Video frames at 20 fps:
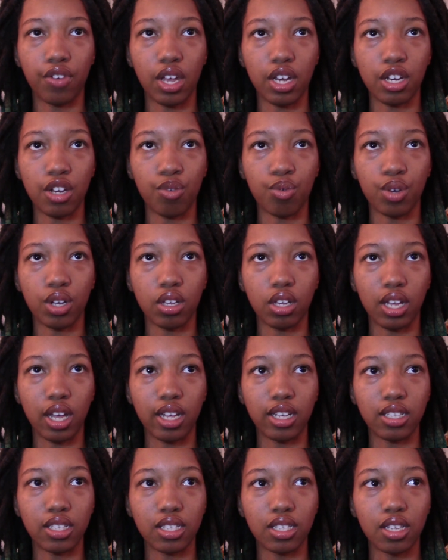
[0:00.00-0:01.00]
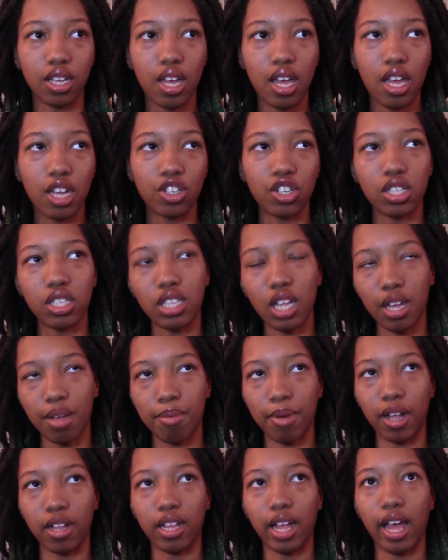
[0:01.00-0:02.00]
and you realize, just think
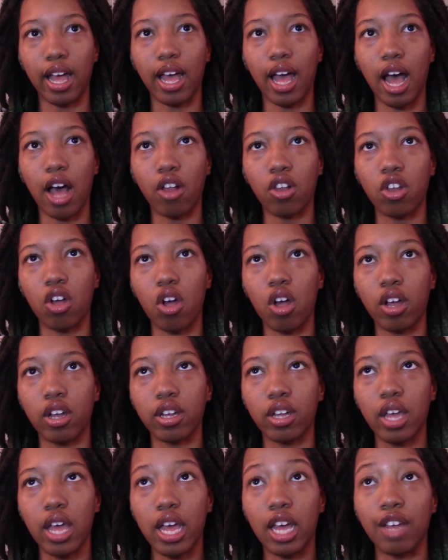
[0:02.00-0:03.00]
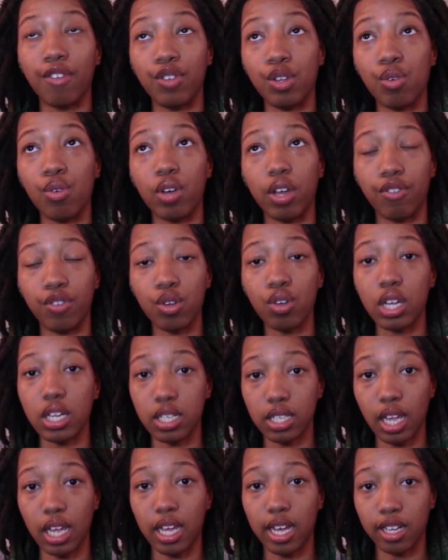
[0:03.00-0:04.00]
about that. How long, if you can
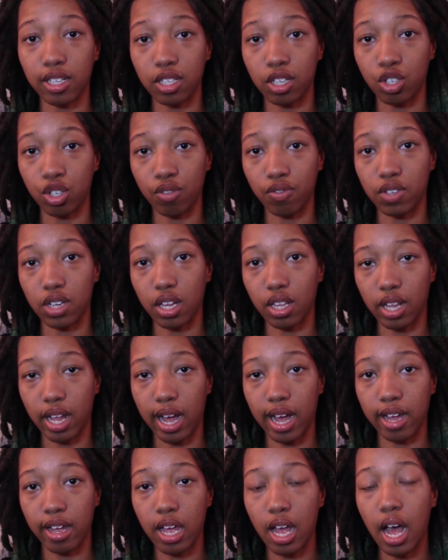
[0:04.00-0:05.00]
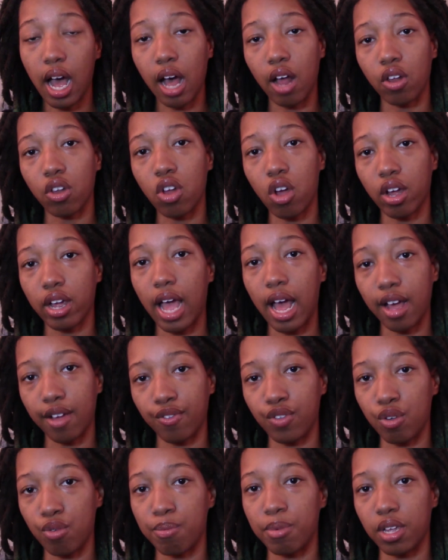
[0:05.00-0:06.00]
say yes that you've done that, how long
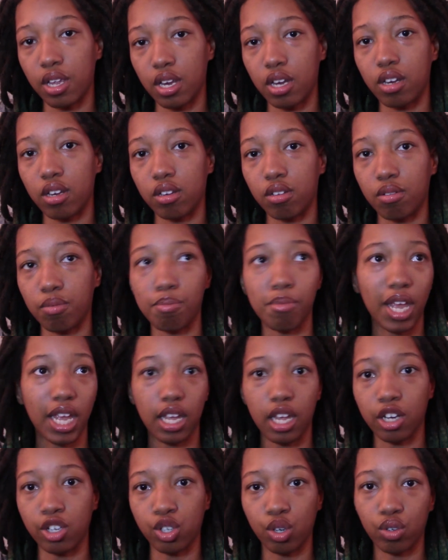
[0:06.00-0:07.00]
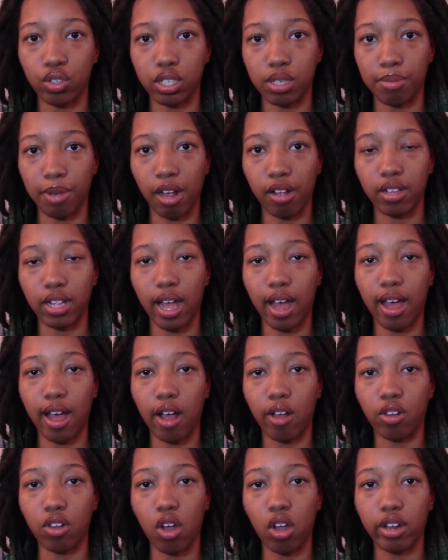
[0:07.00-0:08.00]
have you been making jokes about that?
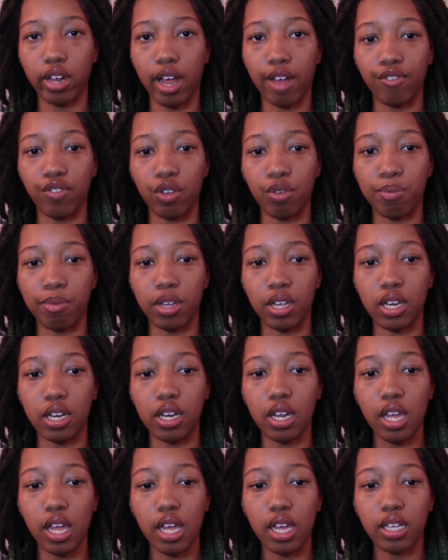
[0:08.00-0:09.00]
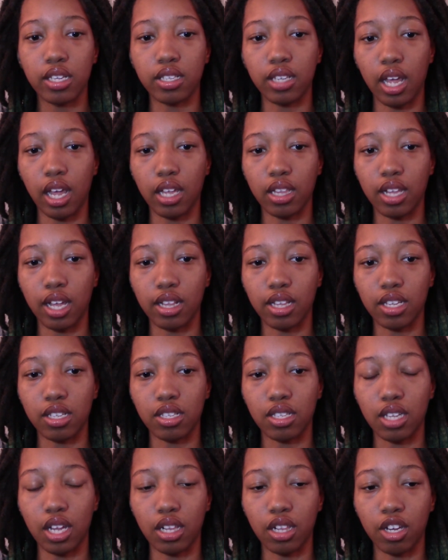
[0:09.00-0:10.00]
How long have you been saying that
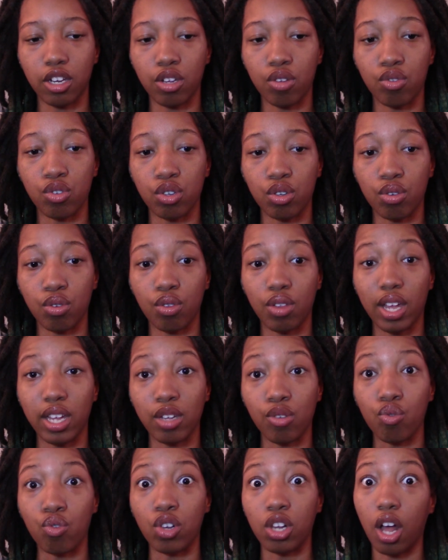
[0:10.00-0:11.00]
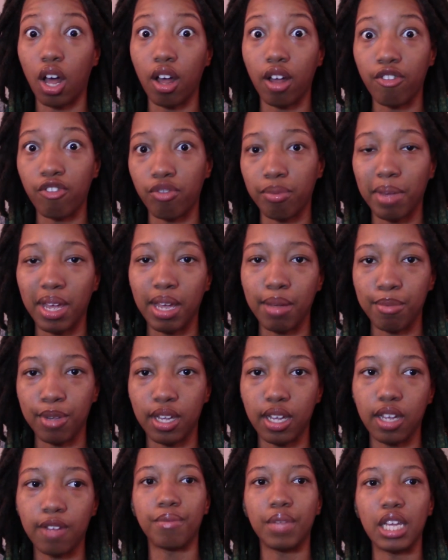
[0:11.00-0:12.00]
this thing that you do that you love
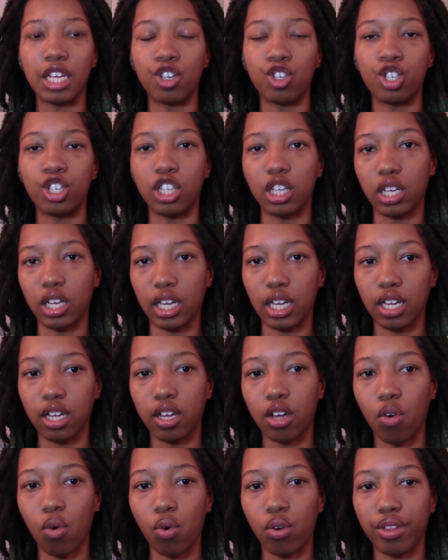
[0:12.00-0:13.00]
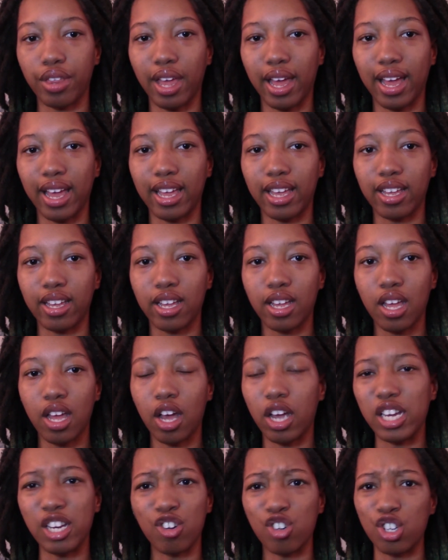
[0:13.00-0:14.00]
maybe is shitty, or that,
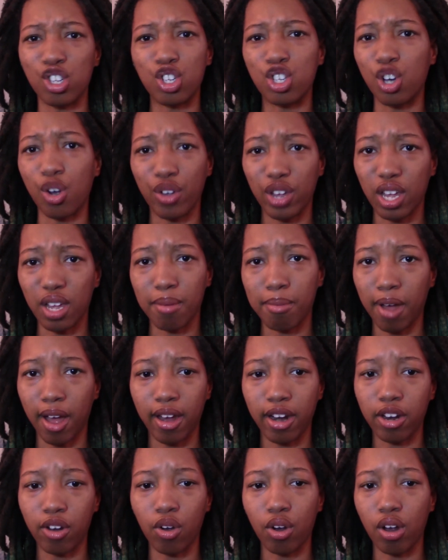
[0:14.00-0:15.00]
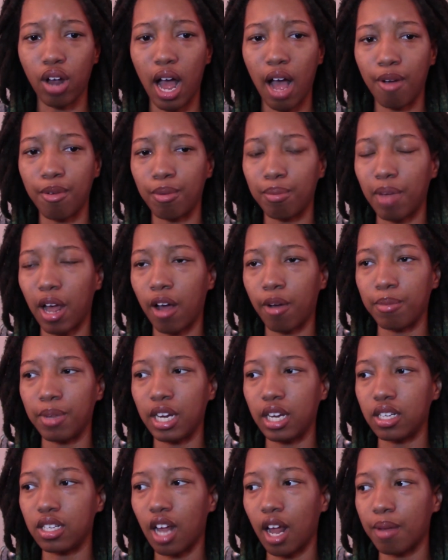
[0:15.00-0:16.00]
and you're just joking about it? Or how
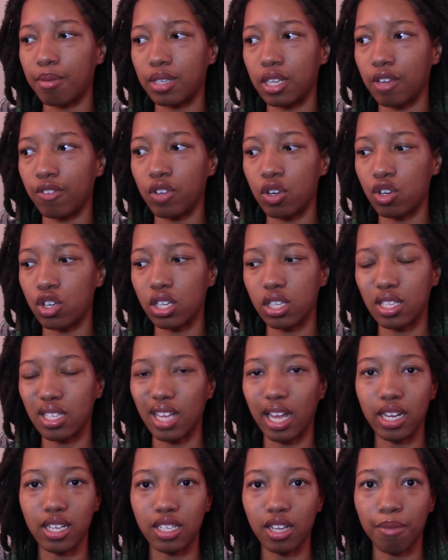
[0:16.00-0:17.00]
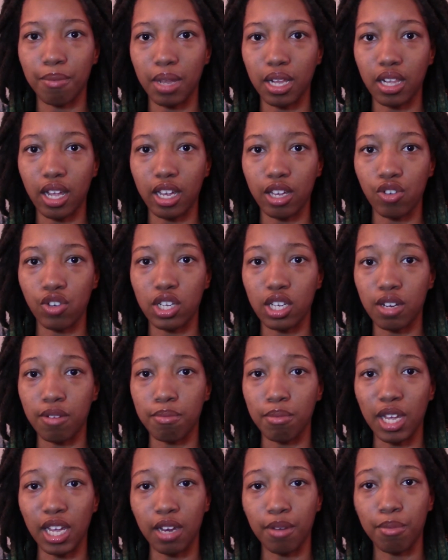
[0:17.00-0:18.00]
many times have you just said something that you didn't
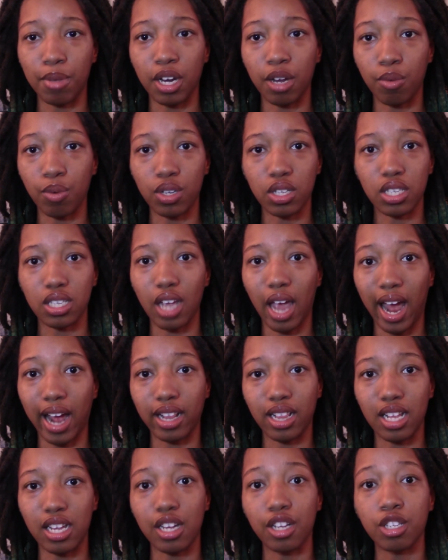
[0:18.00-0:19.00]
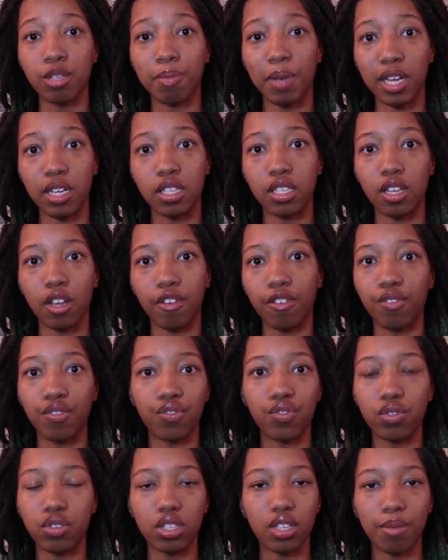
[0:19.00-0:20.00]
mean, but it was at the expense
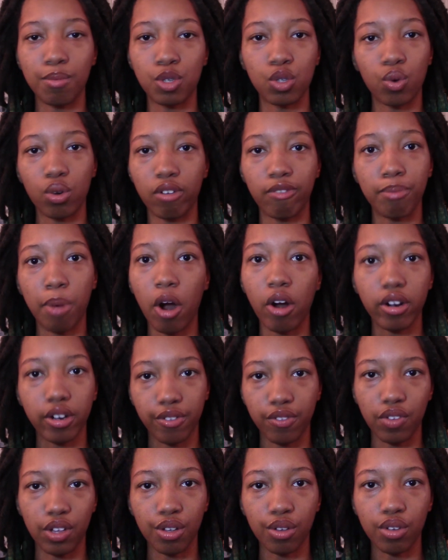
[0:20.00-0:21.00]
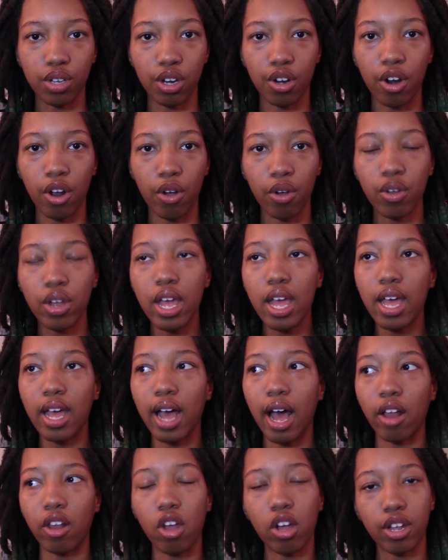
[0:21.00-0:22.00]
of some sort of part of you, you know?
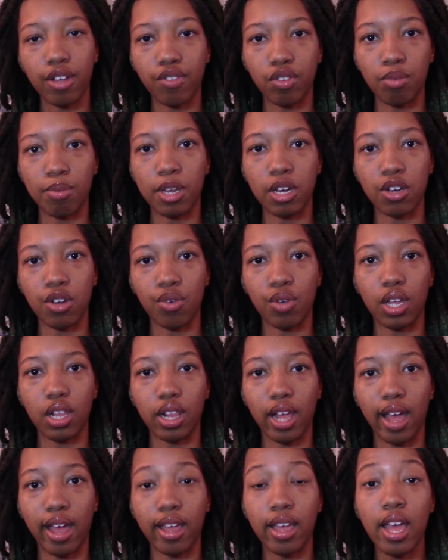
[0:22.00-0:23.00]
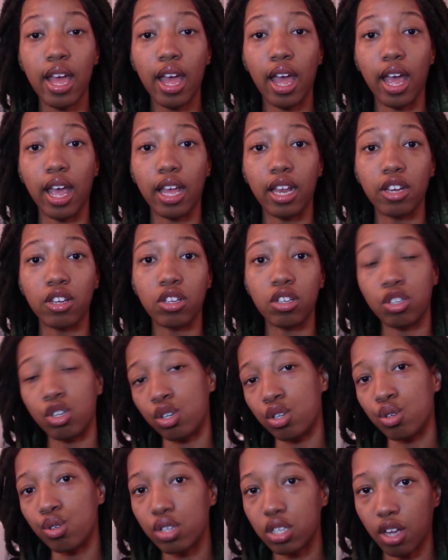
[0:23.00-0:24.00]
How long have you been doing that? And do
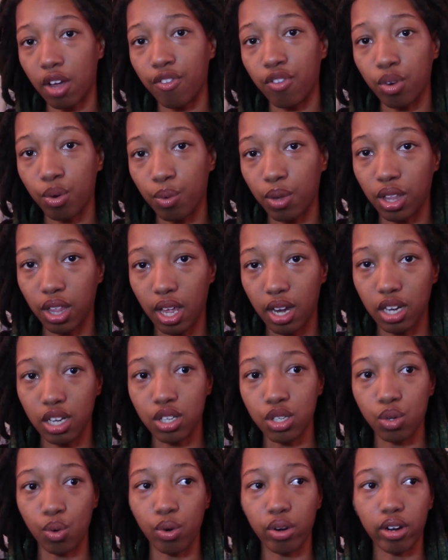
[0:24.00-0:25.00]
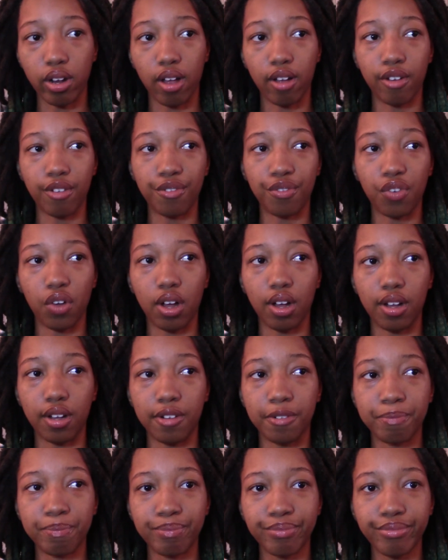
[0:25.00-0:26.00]
you suffer with any sort of